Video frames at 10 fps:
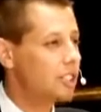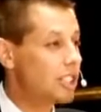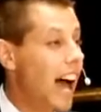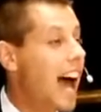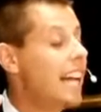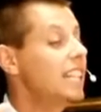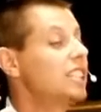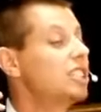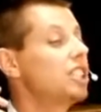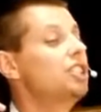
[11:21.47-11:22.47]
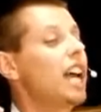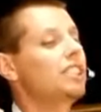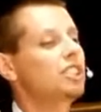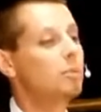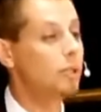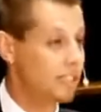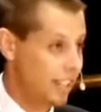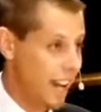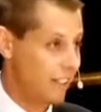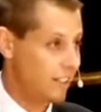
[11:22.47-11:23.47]
highly suggestible
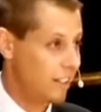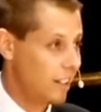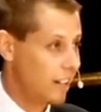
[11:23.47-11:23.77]
state.